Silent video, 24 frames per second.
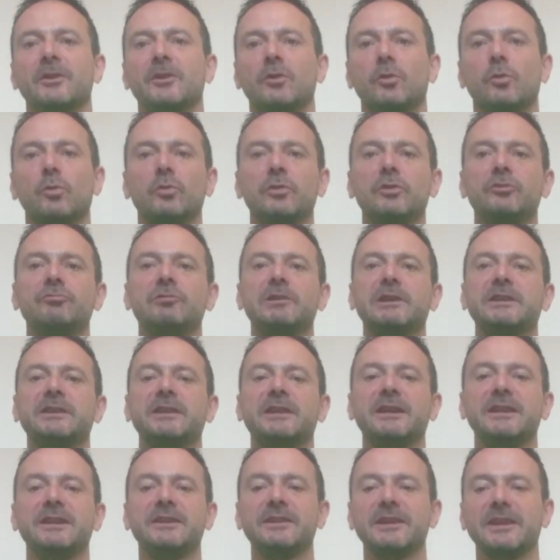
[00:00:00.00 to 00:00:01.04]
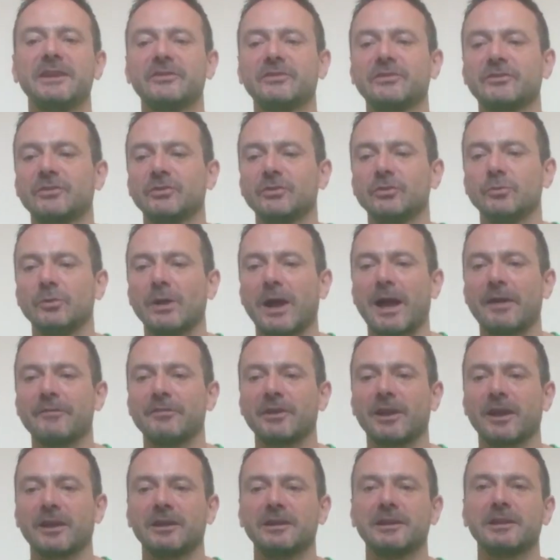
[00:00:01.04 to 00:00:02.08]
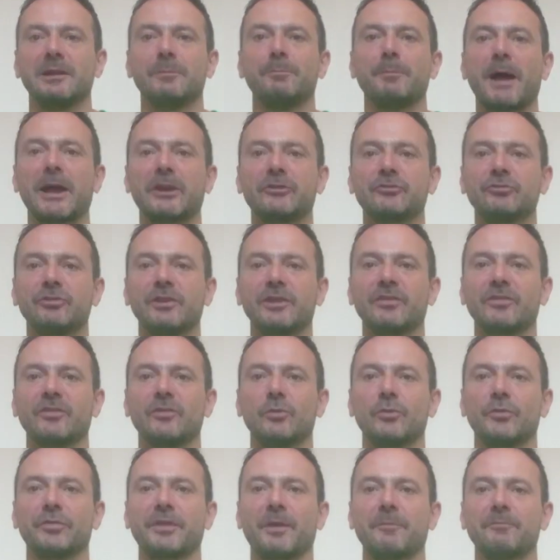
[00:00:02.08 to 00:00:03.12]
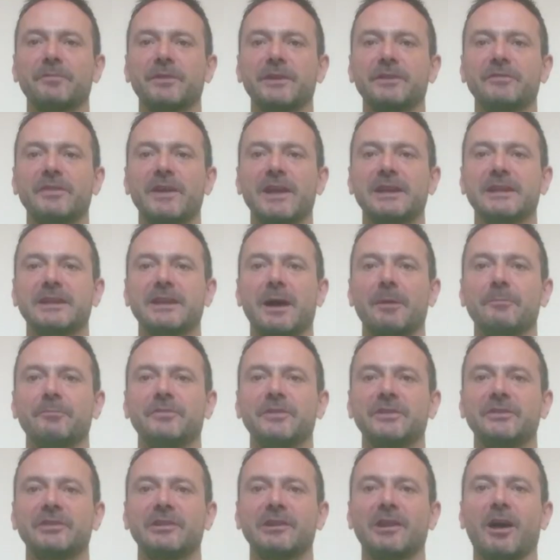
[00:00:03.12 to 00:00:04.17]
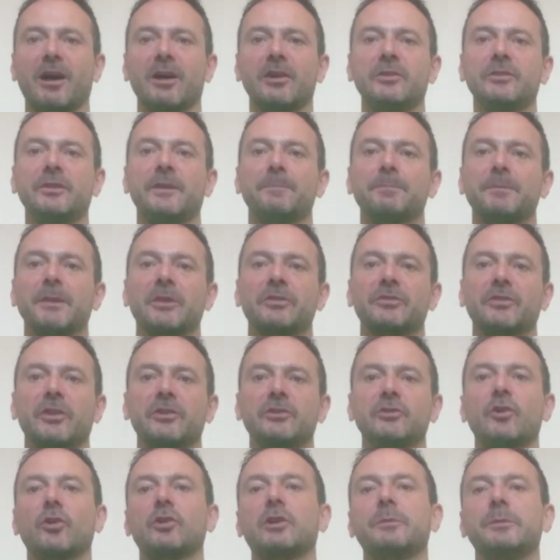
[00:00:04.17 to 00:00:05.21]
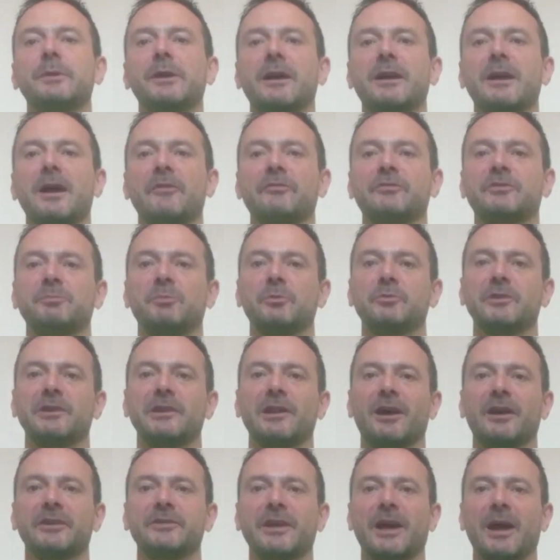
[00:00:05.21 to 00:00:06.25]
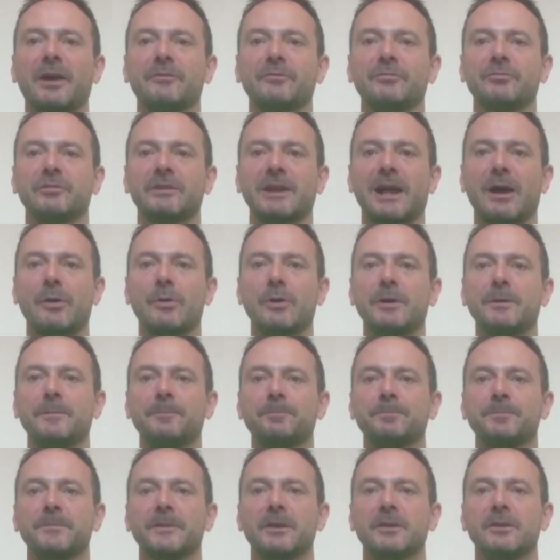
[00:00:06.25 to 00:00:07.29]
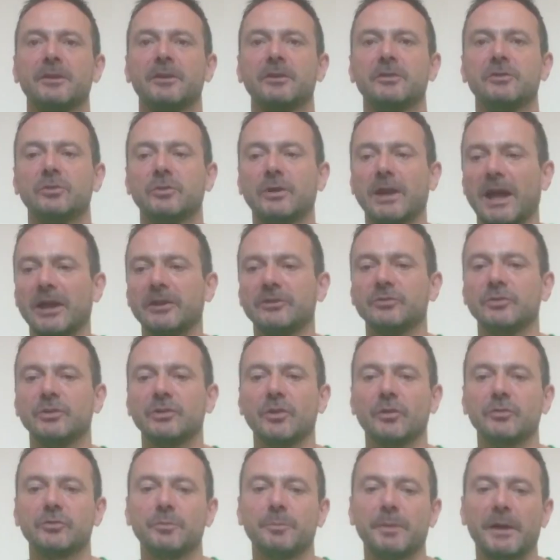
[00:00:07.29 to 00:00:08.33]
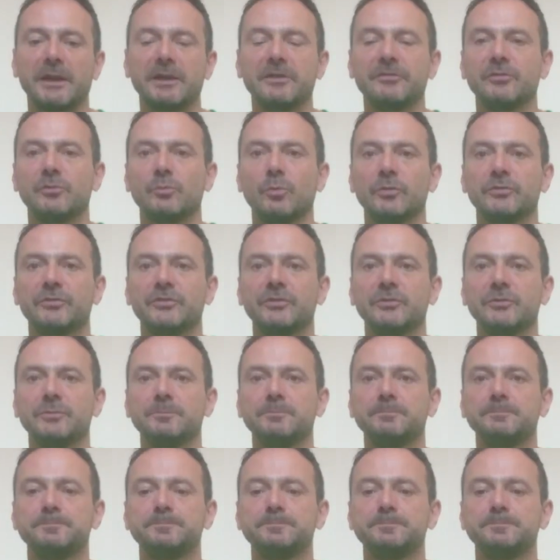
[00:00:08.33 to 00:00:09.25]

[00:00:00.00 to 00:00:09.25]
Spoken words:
All you really need is to have a little mattress or something fairly comfy to lie on, so you're not going to be uncomfortable to lie down for an hour. You can do it on your bed if you want to.